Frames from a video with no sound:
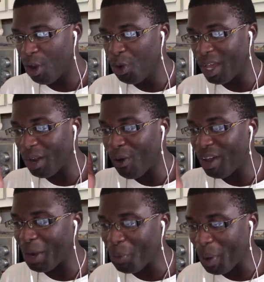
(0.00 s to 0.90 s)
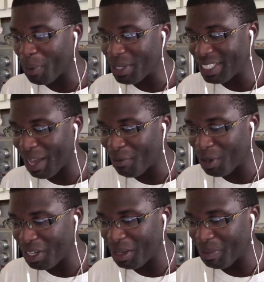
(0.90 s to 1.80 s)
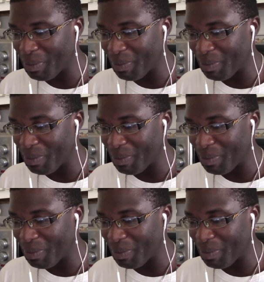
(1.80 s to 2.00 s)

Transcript: Look at all the weapons he have on him.